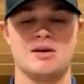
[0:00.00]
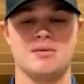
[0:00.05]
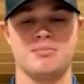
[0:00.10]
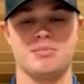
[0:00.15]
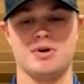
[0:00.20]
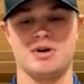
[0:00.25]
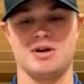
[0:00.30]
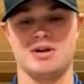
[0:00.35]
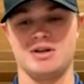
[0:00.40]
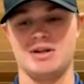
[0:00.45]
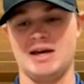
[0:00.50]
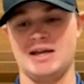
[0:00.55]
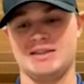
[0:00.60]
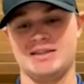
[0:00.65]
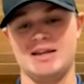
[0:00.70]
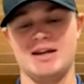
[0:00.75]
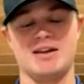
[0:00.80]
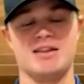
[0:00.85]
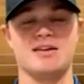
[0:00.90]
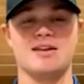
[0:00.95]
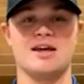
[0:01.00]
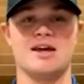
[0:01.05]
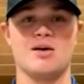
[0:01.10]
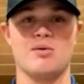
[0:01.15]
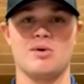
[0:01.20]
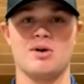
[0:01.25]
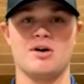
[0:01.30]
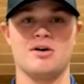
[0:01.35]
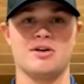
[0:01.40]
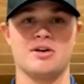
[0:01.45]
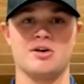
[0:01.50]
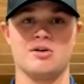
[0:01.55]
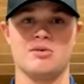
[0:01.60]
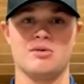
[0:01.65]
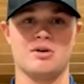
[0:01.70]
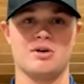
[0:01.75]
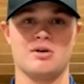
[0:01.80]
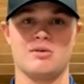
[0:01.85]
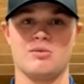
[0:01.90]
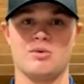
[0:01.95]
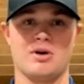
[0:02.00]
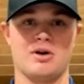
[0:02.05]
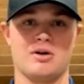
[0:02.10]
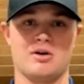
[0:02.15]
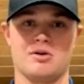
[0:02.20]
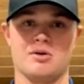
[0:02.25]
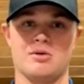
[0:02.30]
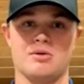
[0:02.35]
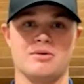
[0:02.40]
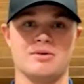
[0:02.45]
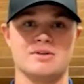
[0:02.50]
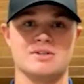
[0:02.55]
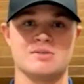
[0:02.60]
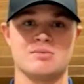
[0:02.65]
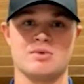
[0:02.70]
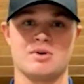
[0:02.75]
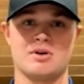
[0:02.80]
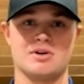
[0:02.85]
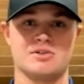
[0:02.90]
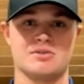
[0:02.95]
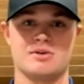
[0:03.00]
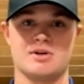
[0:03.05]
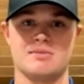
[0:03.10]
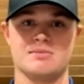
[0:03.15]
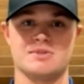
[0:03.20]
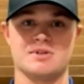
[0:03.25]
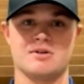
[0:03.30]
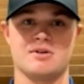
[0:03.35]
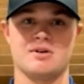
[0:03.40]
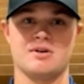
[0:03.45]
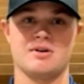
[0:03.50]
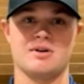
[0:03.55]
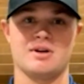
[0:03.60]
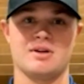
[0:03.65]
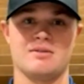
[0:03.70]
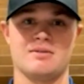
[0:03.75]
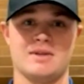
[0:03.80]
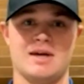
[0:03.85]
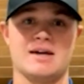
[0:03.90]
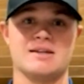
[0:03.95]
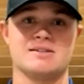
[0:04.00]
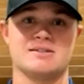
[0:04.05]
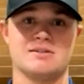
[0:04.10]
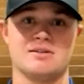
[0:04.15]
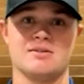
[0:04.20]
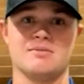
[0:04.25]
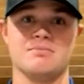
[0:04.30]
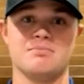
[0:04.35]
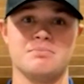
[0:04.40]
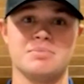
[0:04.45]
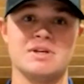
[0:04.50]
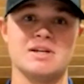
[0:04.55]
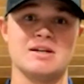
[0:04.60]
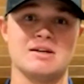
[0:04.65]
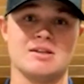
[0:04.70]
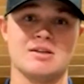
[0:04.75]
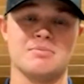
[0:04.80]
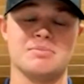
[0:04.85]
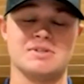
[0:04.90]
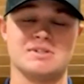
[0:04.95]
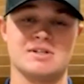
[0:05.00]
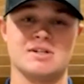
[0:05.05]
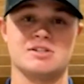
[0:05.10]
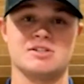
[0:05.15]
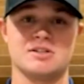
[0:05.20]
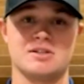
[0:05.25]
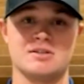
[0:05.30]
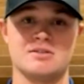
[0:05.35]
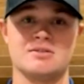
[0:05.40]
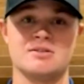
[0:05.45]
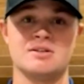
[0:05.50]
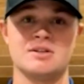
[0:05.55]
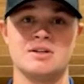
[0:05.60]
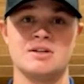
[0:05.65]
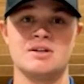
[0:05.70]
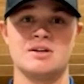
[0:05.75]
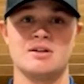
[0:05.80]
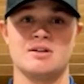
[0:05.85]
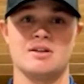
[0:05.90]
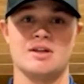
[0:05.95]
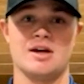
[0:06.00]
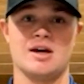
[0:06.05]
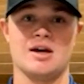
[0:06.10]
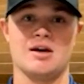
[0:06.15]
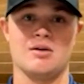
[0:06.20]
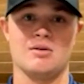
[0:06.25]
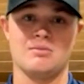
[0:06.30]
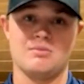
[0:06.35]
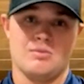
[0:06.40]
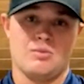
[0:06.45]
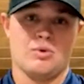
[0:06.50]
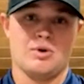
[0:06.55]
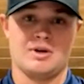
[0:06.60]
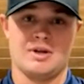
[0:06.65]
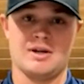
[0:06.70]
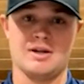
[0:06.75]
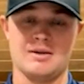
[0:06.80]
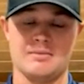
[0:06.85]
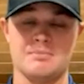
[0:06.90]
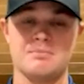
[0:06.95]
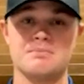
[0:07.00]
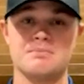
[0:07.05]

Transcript: But at the end of the day, we all know what our goal is and what our dreams are, and that's to be in the position that we're gonna